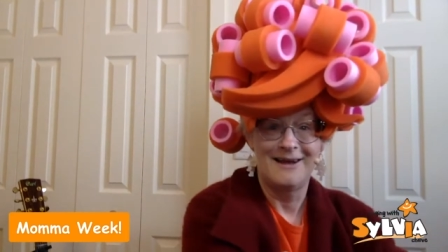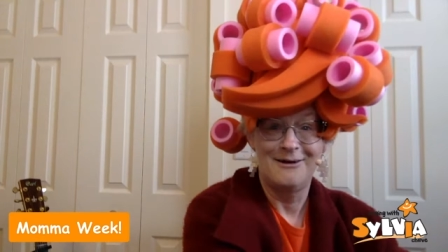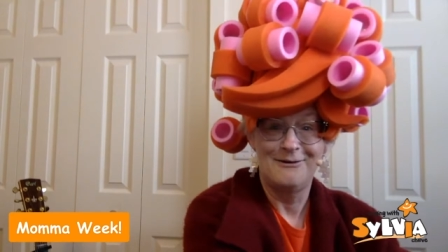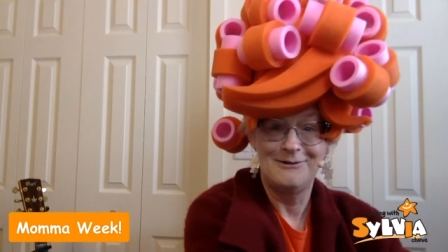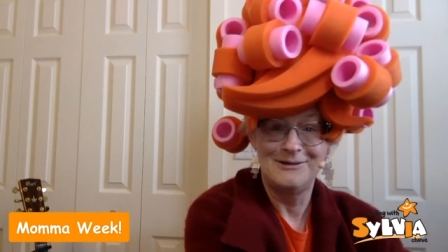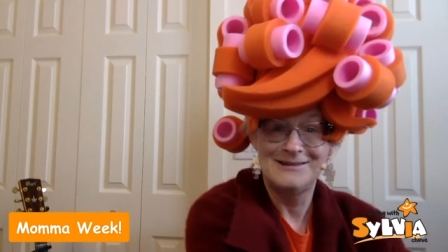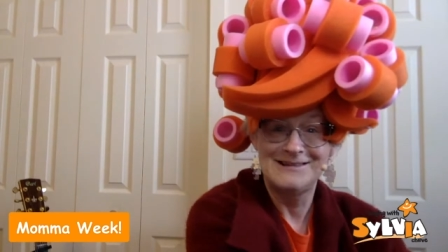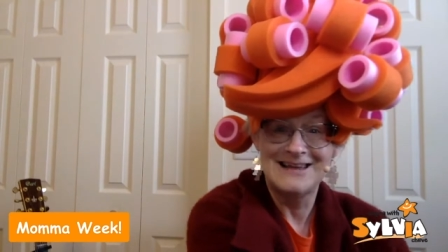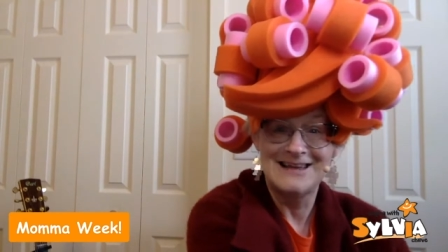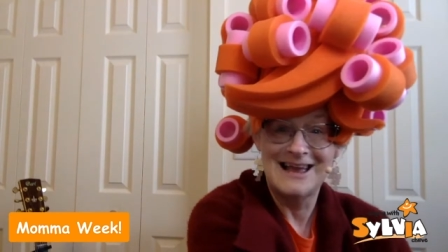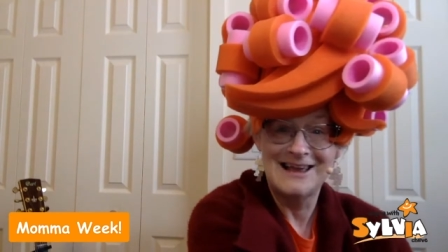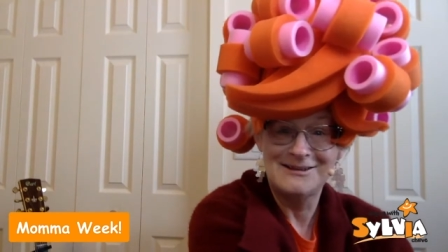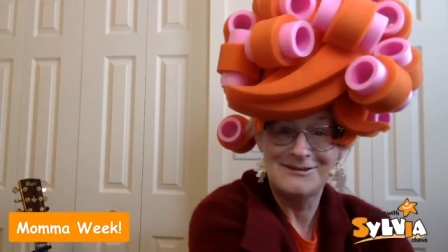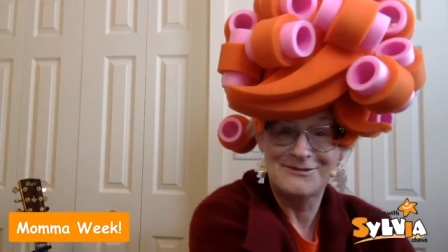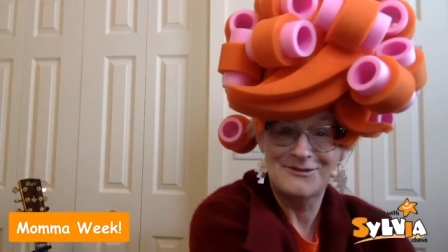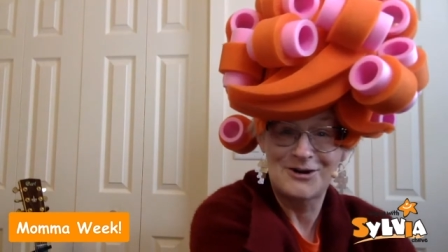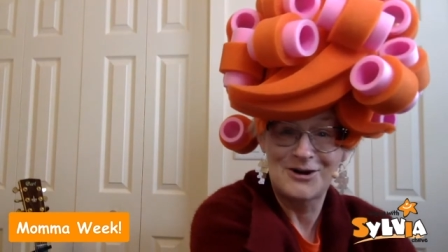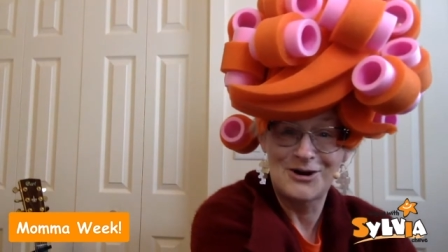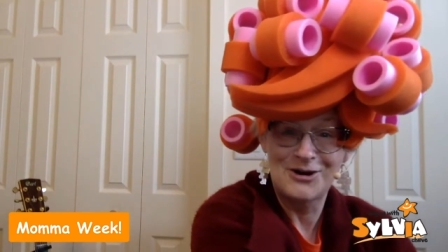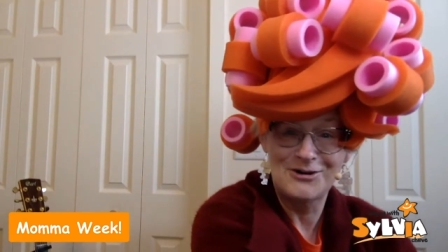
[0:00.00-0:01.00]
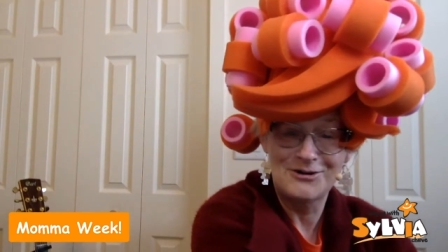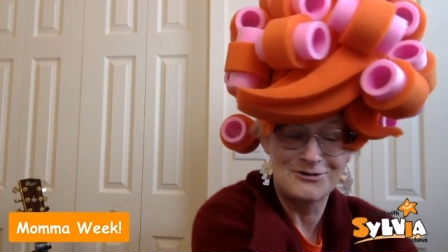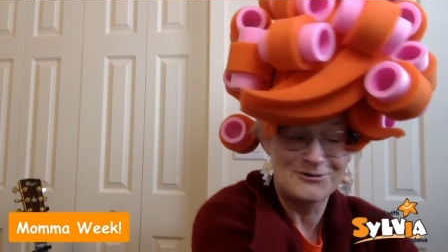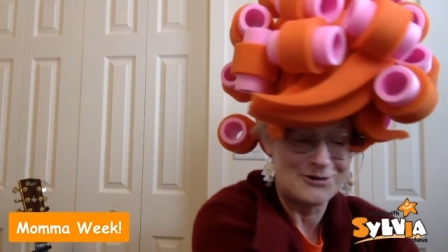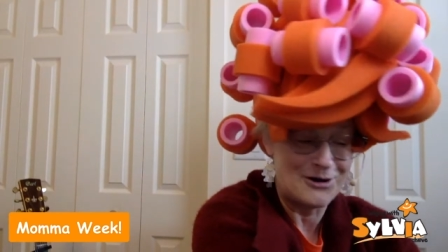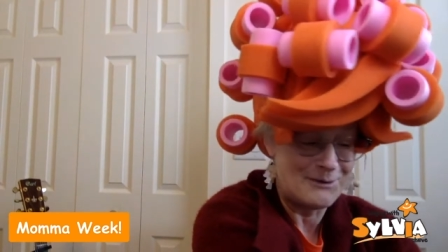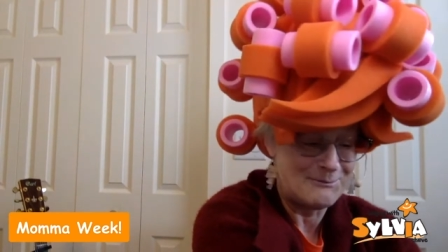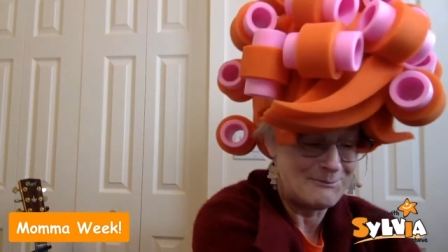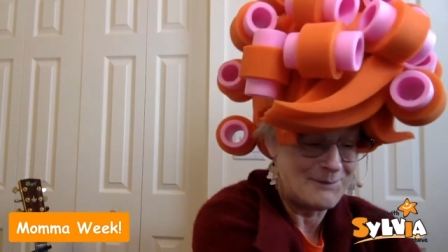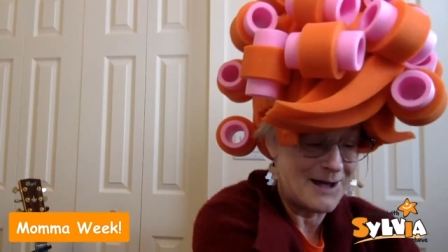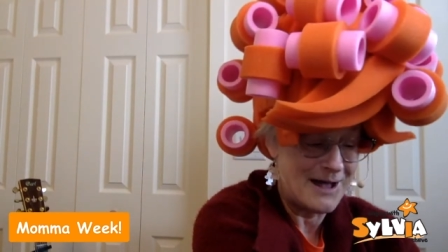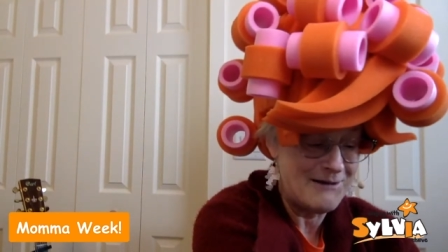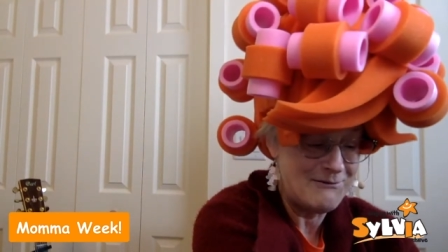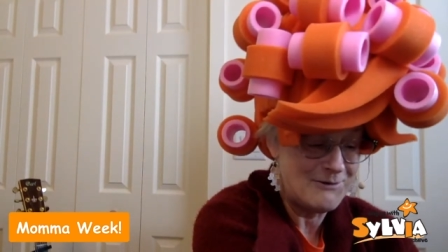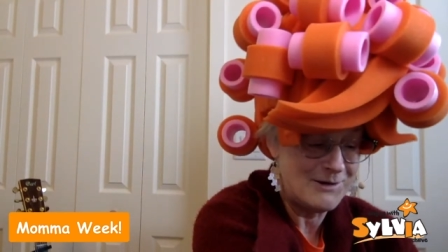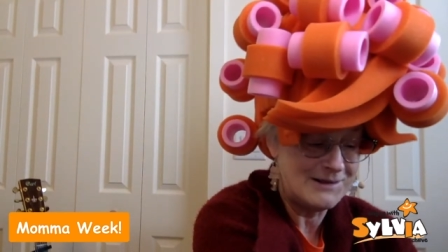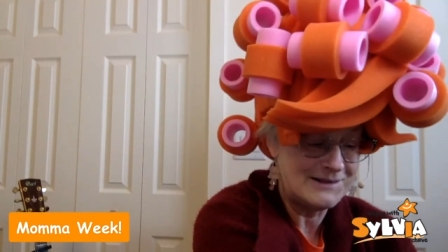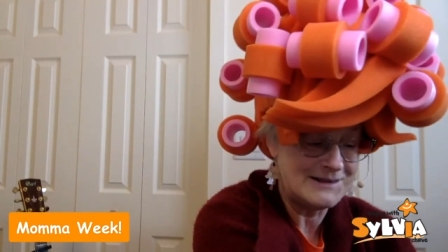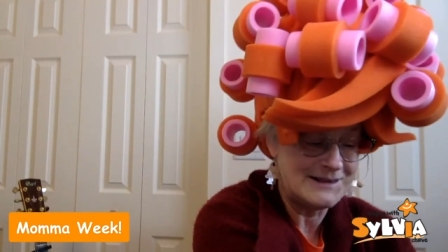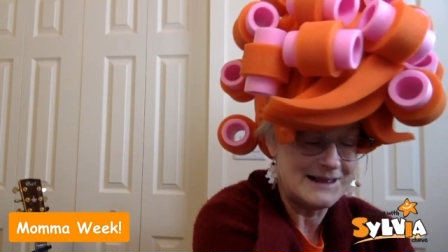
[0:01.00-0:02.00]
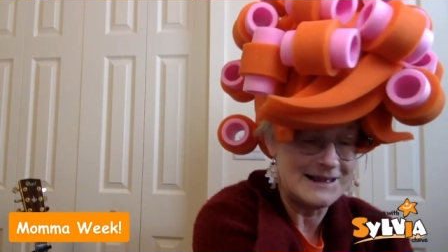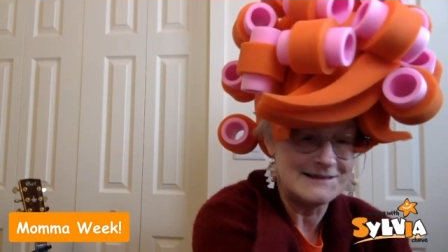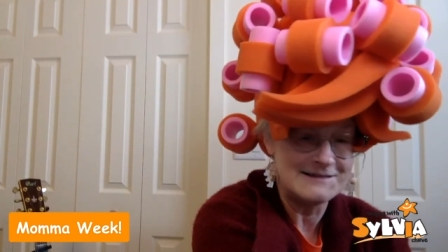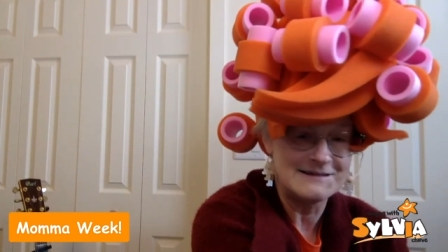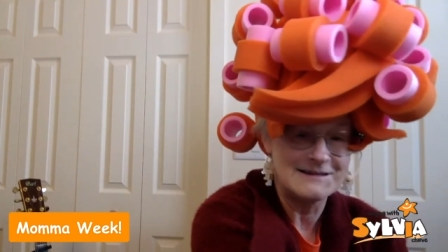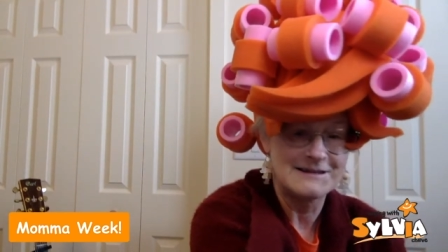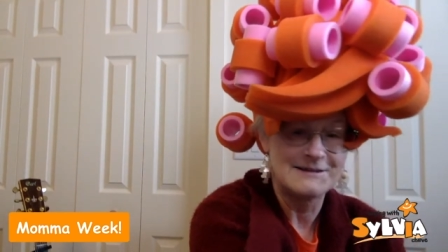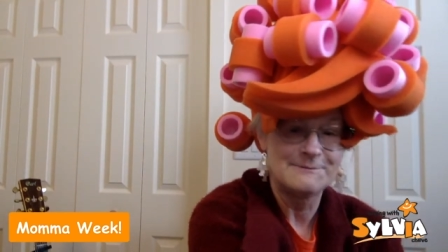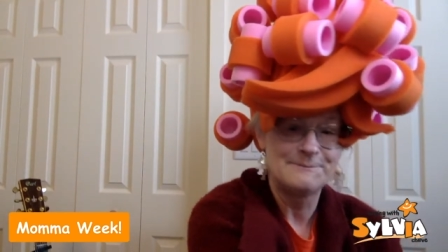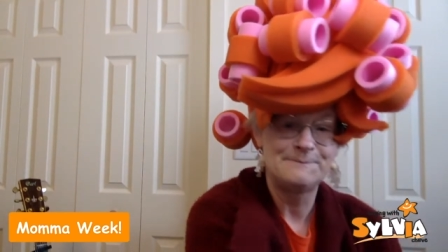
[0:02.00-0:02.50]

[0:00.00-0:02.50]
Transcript: Was nice for her to drop by, wasn't it?